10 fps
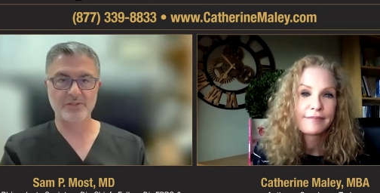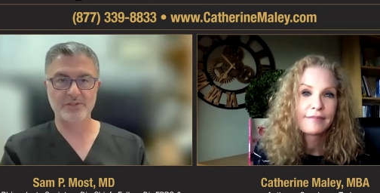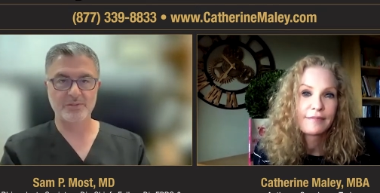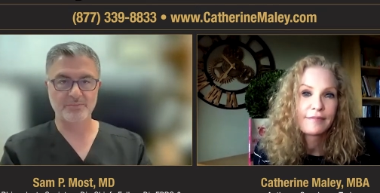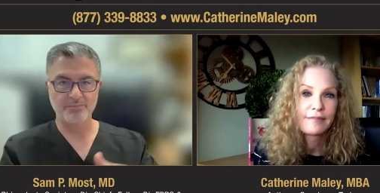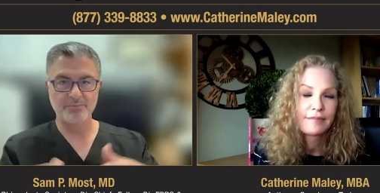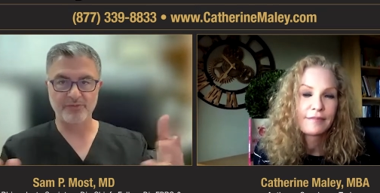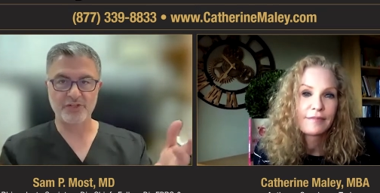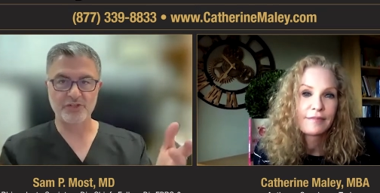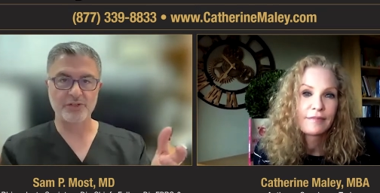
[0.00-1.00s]
Speaker 1: some
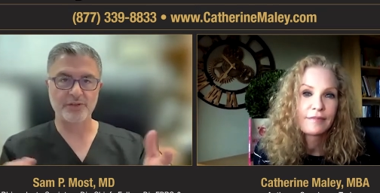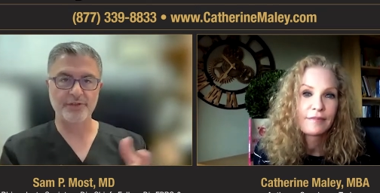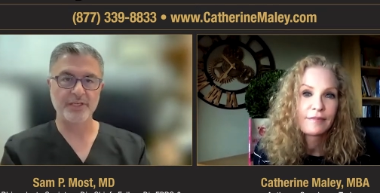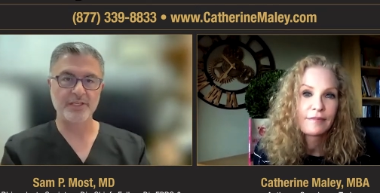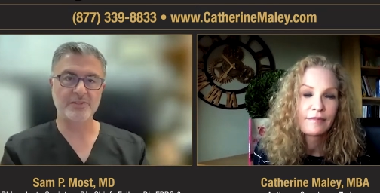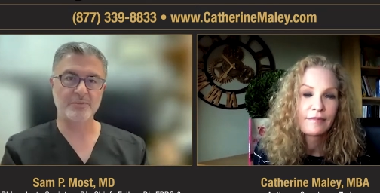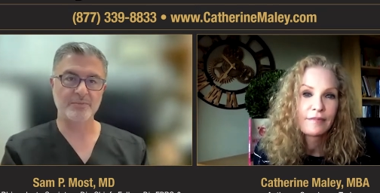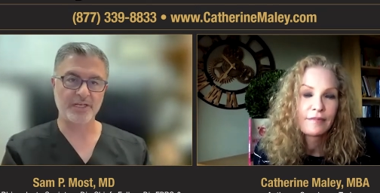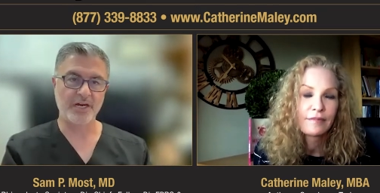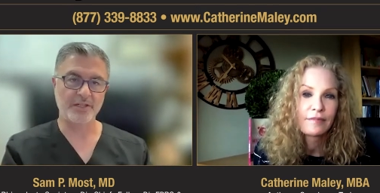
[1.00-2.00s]
professional things to my
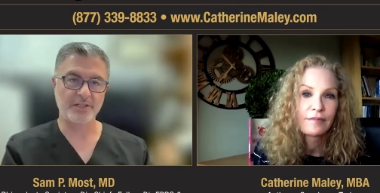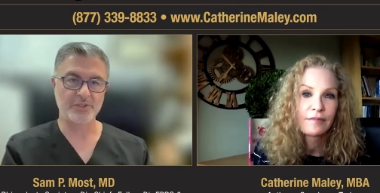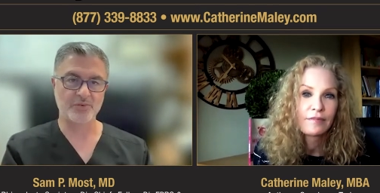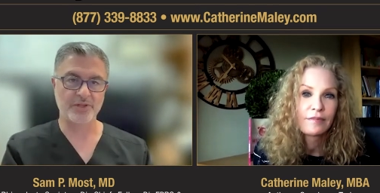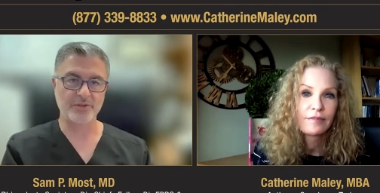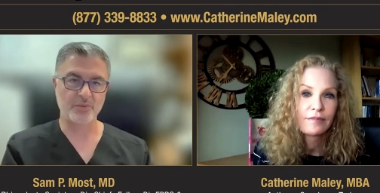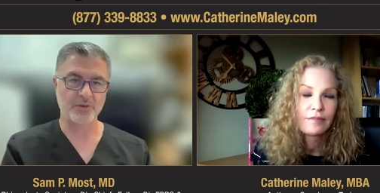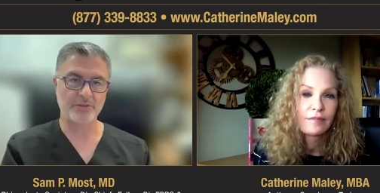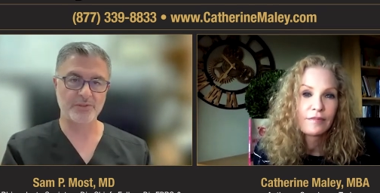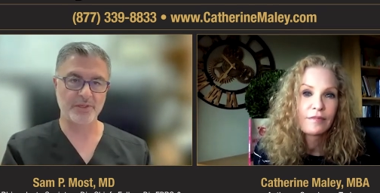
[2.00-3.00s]
colleagues around the
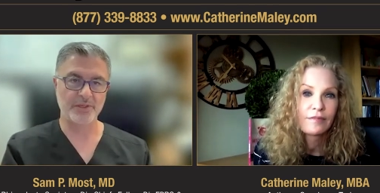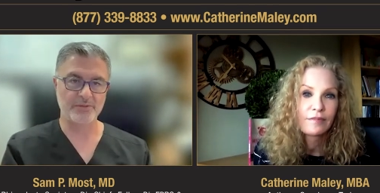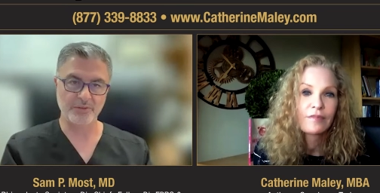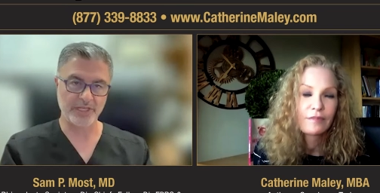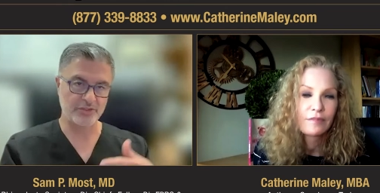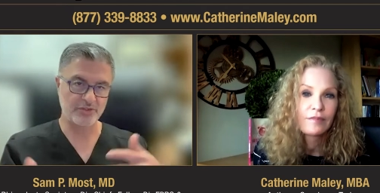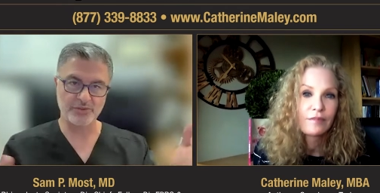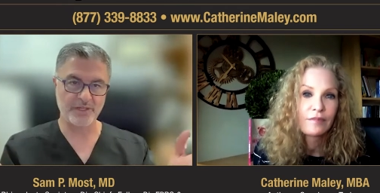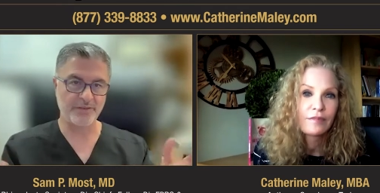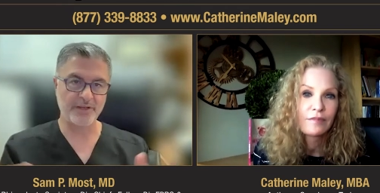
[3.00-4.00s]
world. So I do lectures
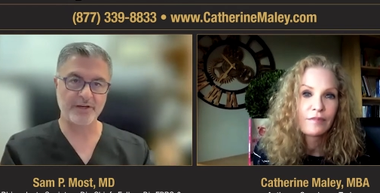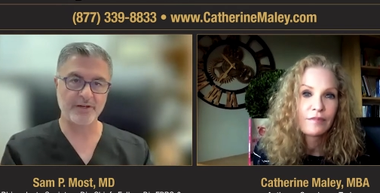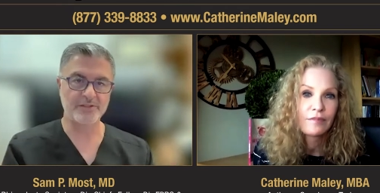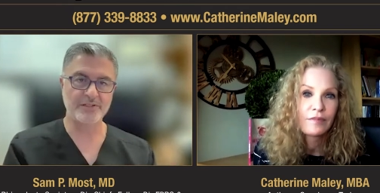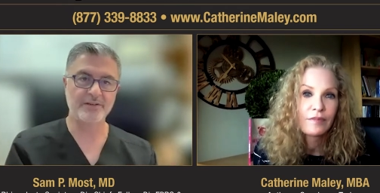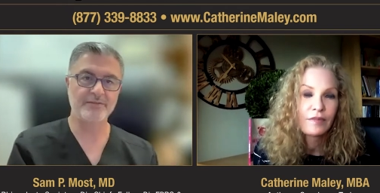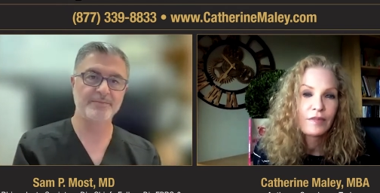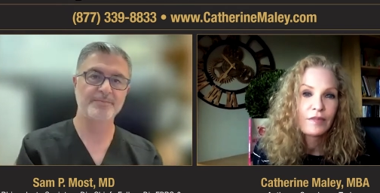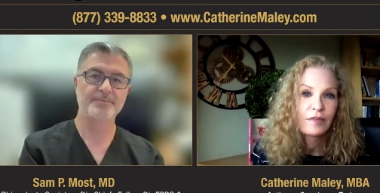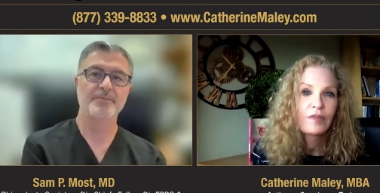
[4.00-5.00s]
on there and stuff.
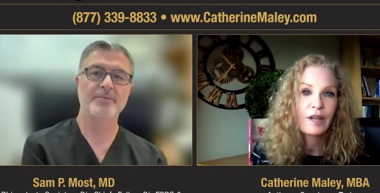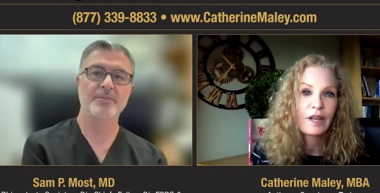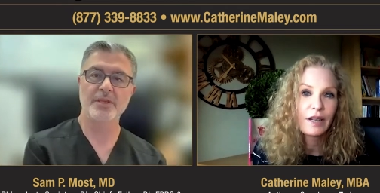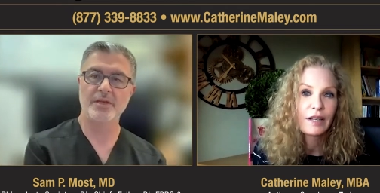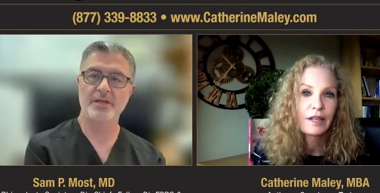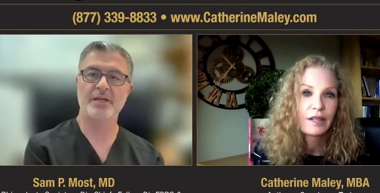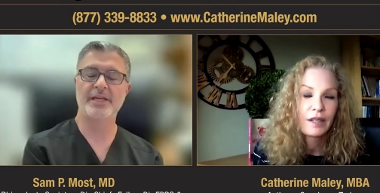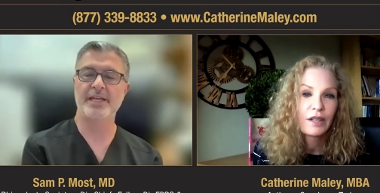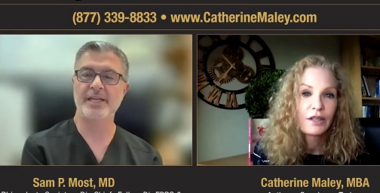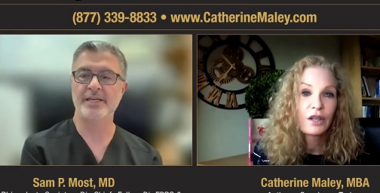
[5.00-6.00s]
Yeah. Uh,
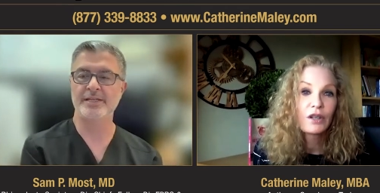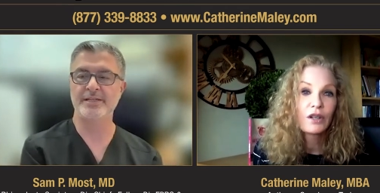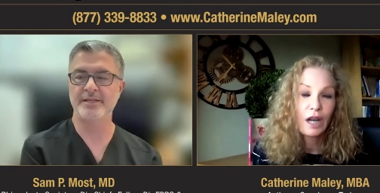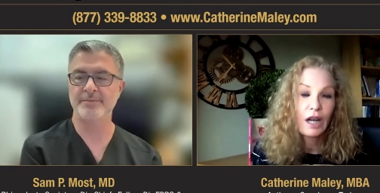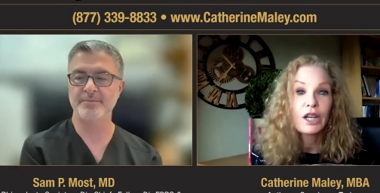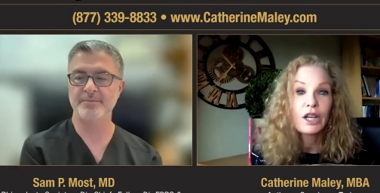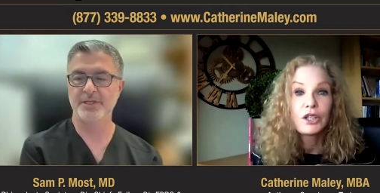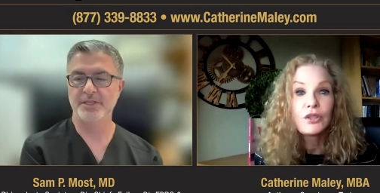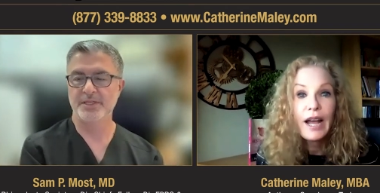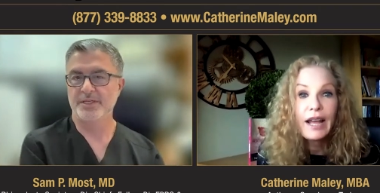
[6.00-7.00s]
and
Speaker 2: no, um,
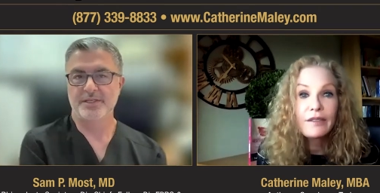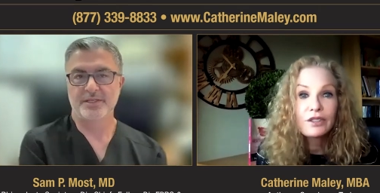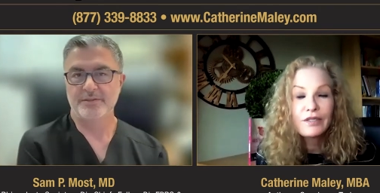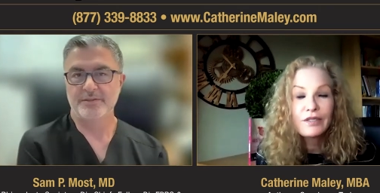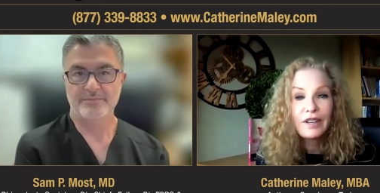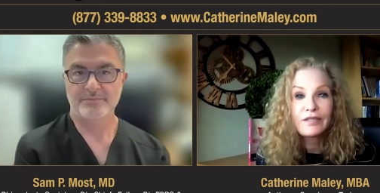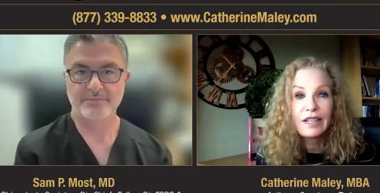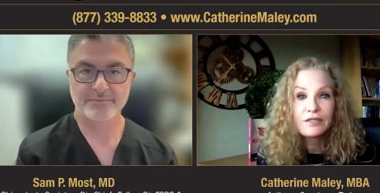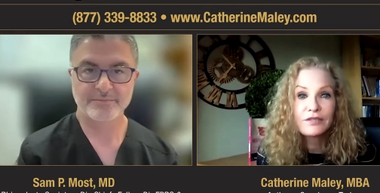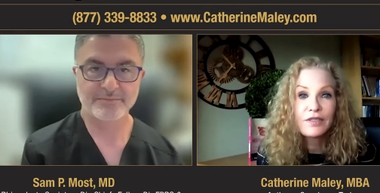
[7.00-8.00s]
you have twenty-five
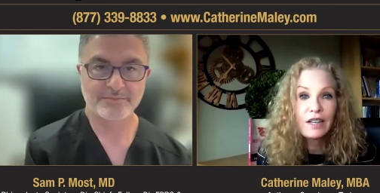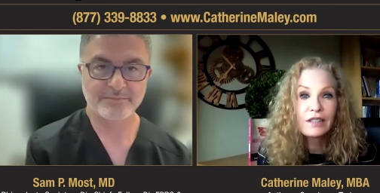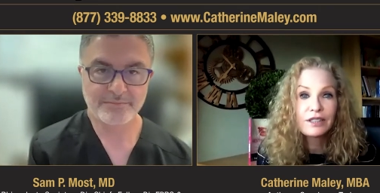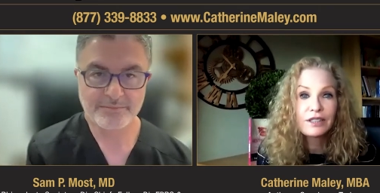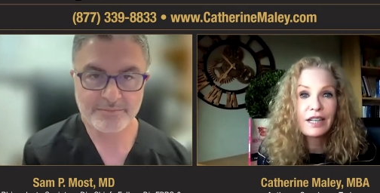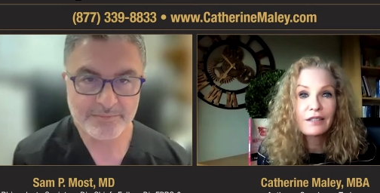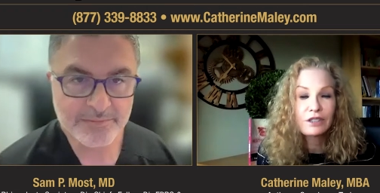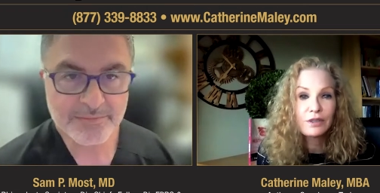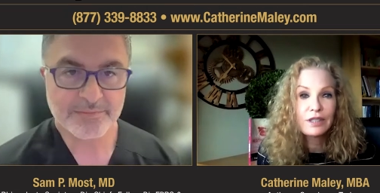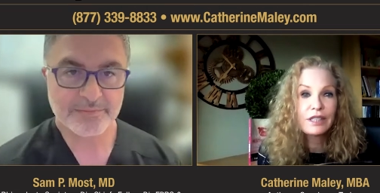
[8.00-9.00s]
thousand followers, and I
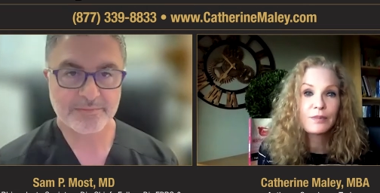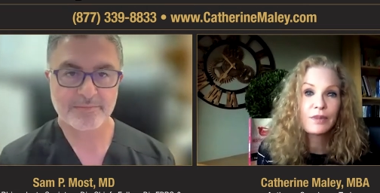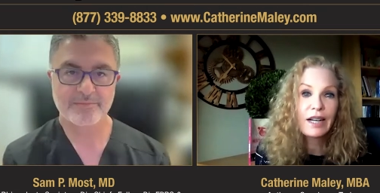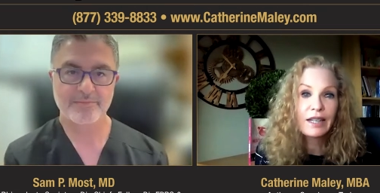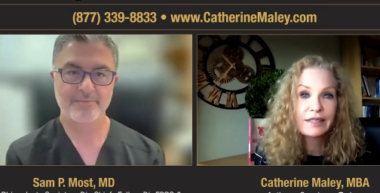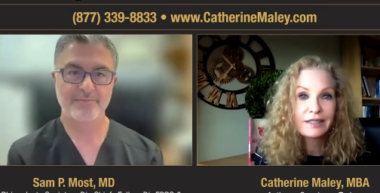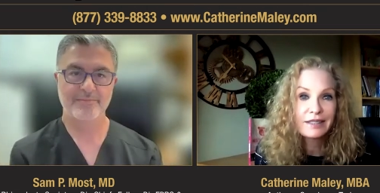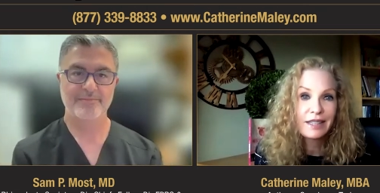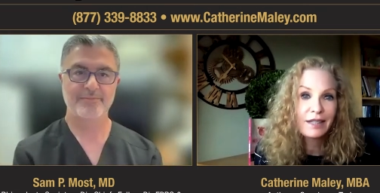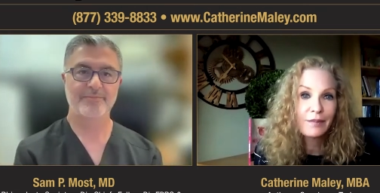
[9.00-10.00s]
was really surprised.
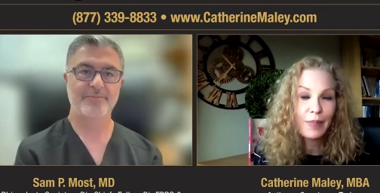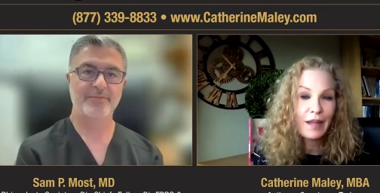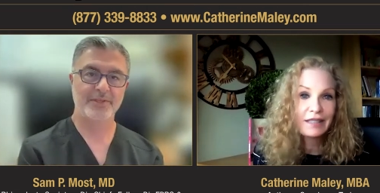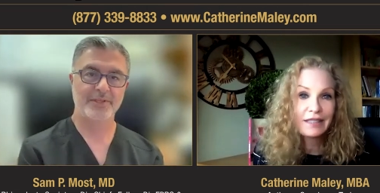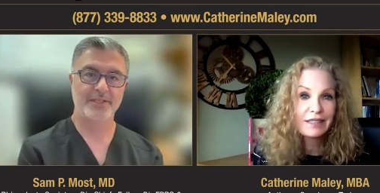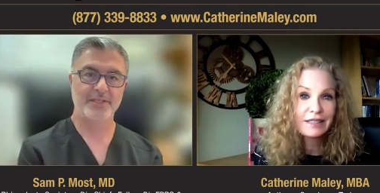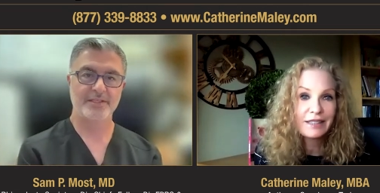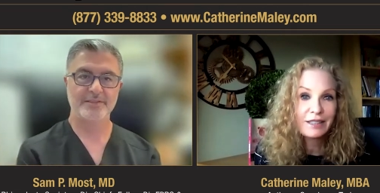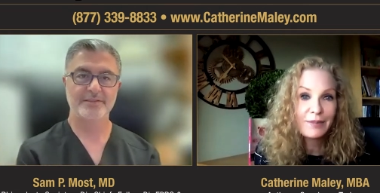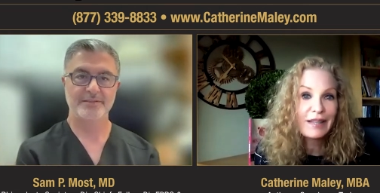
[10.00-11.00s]
Um, I didn't
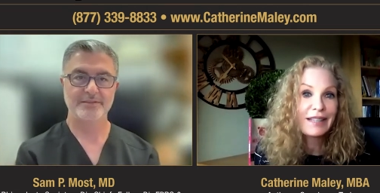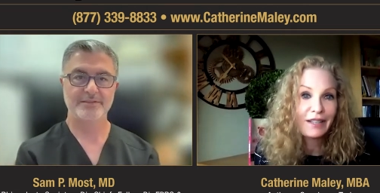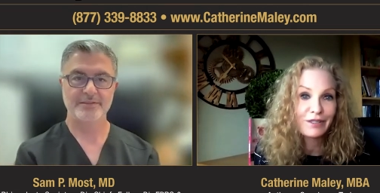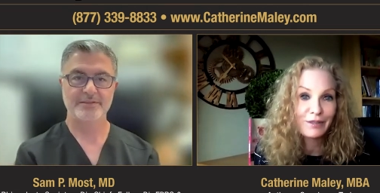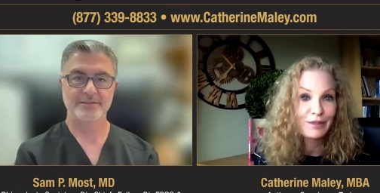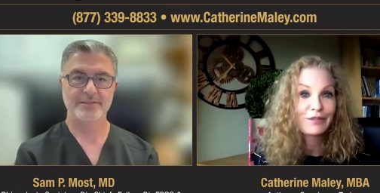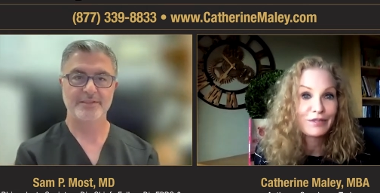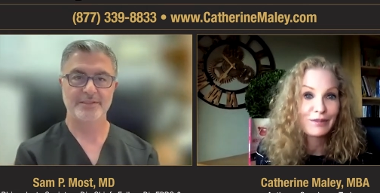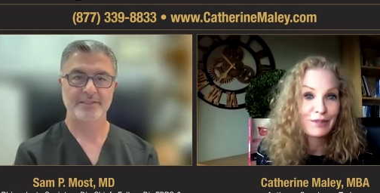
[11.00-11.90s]
expect that from from